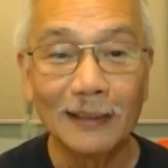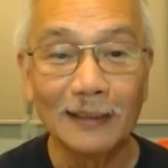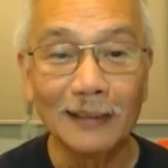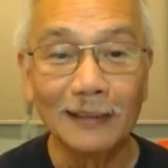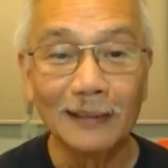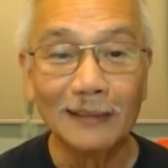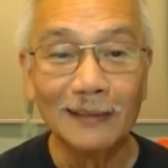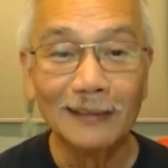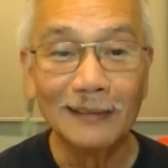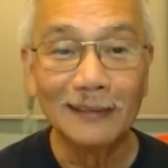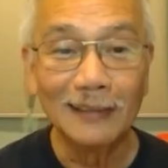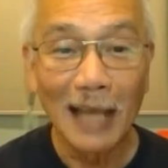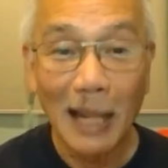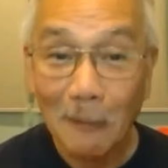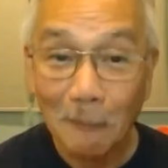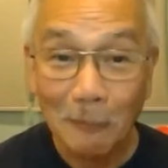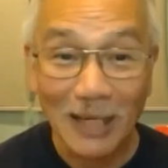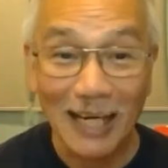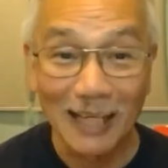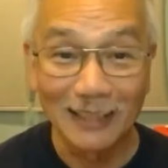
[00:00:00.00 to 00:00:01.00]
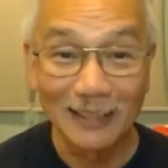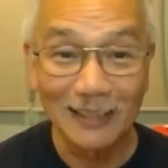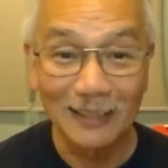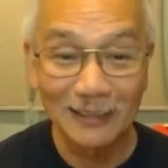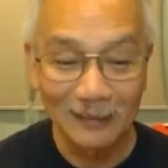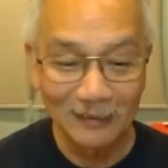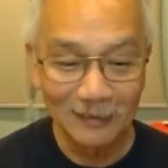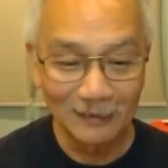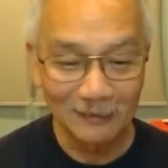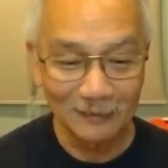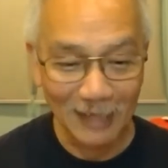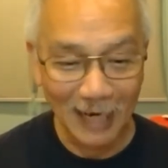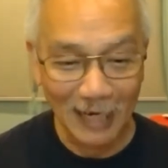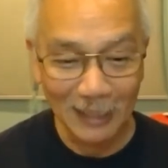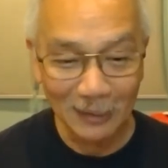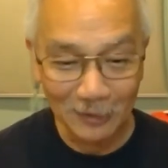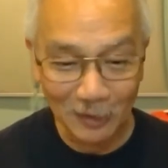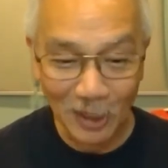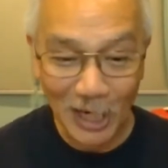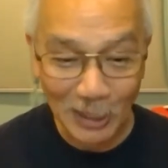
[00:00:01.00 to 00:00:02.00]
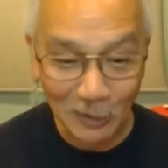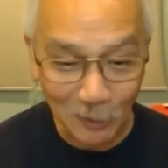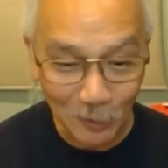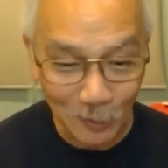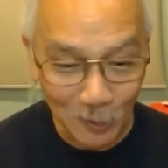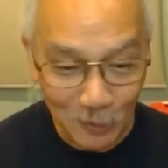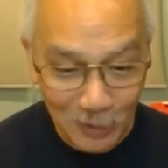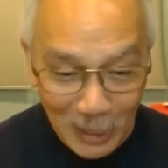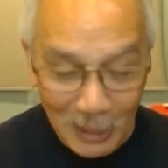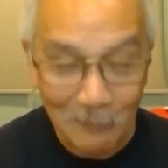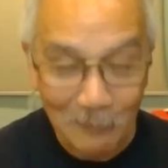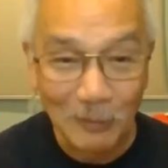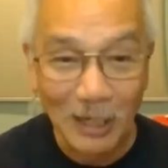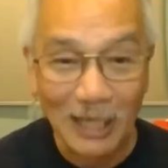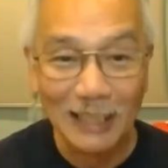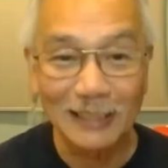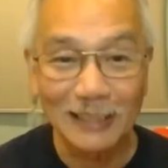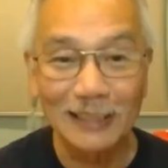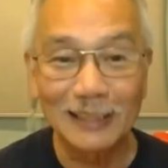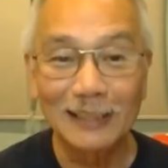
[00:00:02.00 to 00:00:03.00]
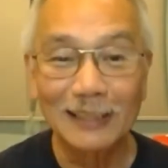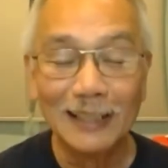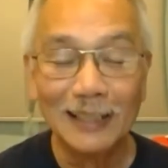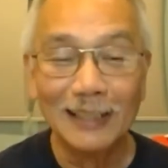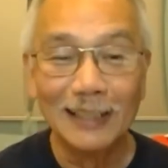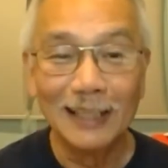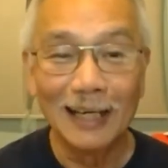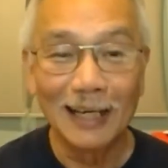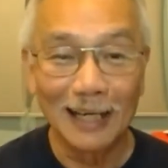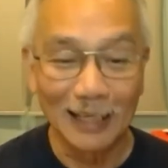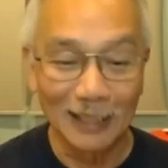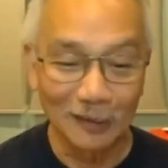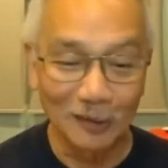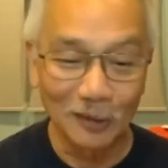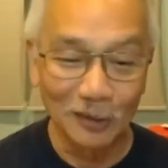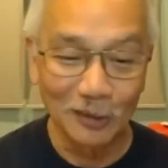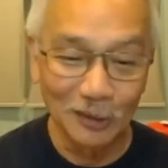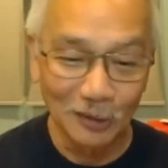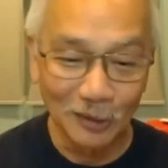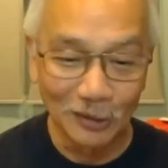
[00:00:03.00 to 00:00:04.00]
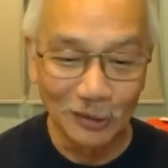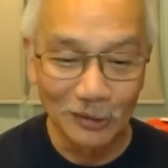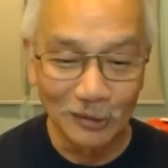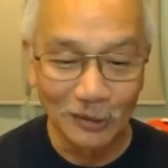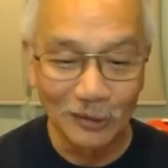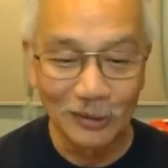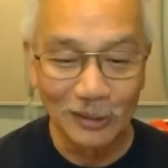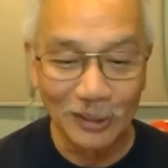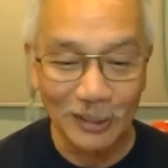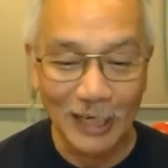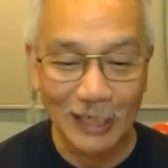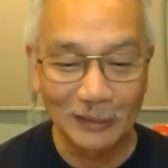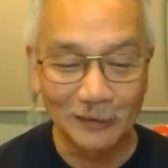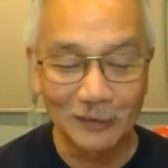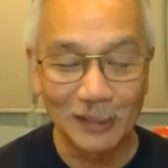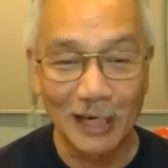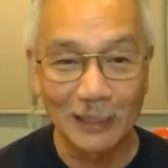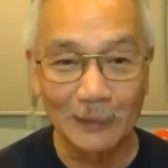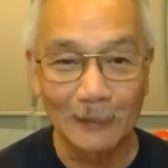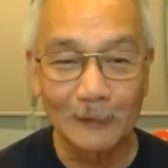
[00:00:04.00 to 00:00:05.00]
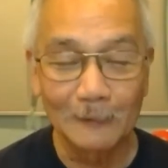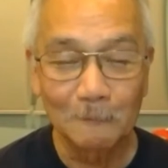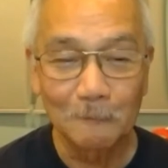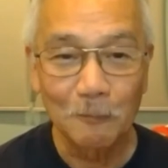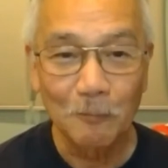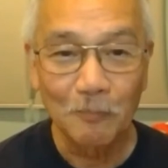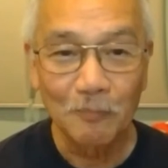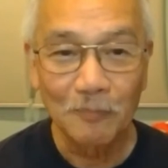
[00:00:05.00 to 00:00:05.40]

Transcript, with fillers: uh, helping us, trying, trying to keep us uh, on, on, on the right track.